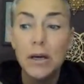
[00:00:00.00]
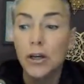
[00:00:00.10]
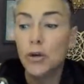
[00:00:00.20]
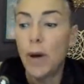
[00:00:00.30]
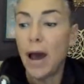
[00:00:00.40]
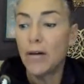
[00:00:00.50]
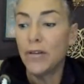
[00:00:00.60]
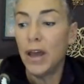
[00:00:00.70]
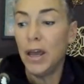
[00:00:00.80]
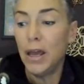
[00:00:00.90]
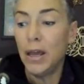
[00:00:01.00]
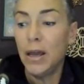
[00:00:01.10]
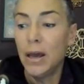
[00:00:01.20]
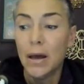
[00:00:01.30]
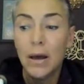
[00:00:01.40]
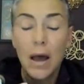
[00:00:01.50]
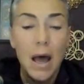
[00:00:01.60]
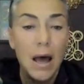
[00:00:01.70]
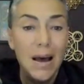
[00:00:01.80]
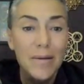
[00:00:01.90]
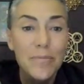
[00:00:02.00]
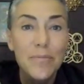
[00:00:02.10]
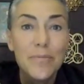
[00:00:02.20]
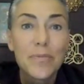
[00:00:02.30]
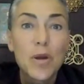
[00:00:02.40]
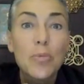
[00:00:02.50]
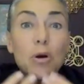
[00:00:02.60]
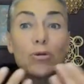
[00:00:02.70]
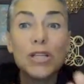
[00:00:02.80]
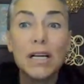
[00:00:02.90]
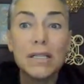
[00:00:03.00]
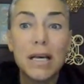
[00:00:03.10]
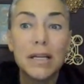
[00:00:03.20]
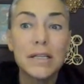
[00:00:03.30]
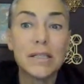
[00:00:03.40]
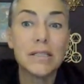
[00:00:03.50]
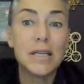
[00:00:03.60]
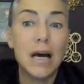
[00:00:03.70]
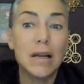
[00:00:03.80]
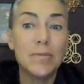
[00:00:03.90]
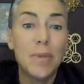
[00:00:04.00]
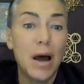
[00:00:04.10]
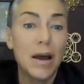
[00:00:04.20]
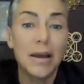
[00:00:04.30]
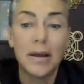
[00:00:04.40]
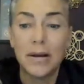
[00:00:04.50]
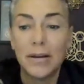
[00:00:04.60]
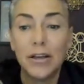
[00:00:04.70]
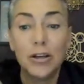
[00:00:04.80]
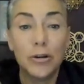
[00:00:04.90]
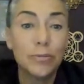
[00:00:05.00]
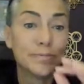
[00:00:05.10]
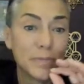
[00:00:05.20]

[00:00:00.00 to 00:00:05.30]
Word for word: You have a um, process that is done by, you know,